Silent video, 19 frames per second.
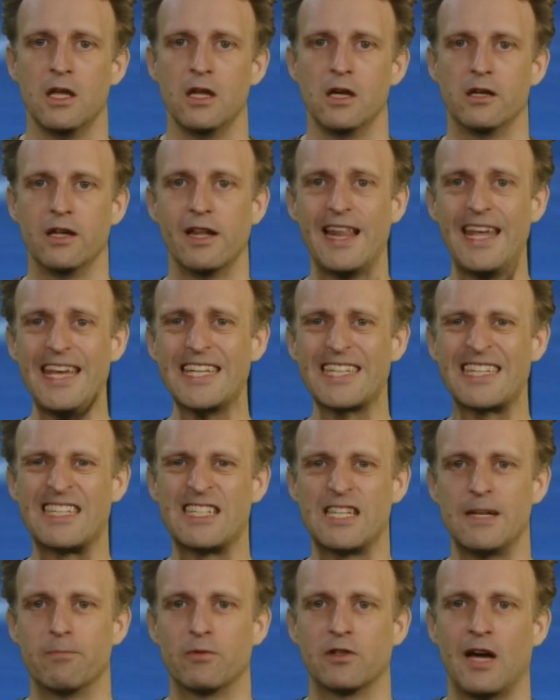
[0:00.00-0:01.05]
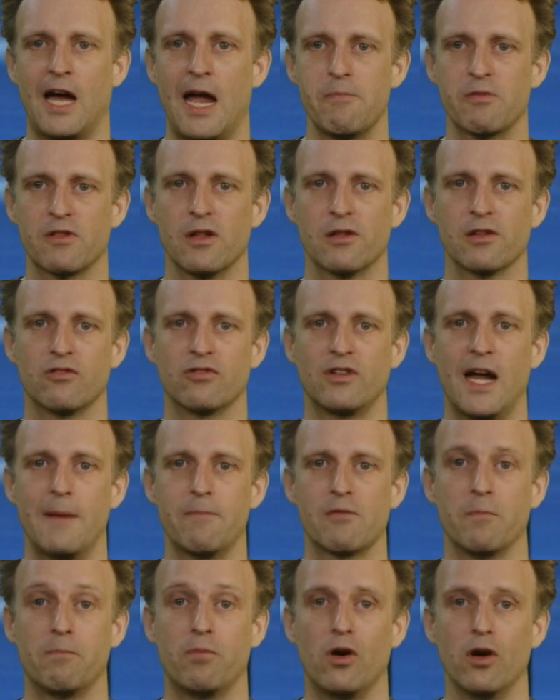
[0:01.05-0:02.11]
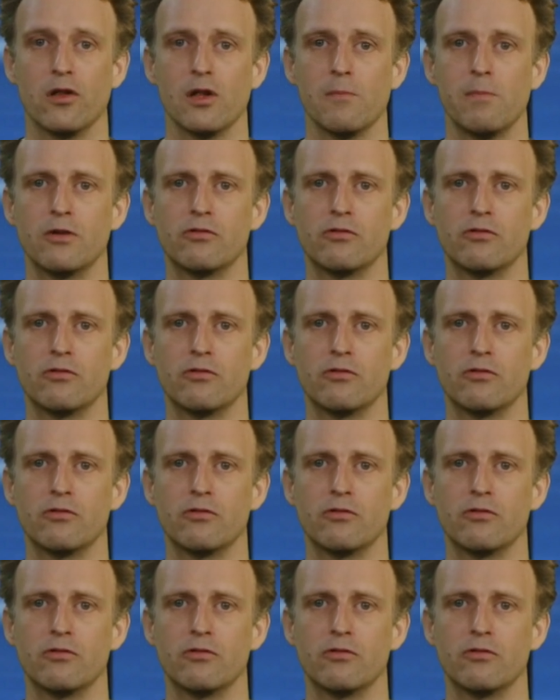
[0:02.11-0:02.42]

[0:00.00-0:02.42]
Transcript: Relationship types describe the possible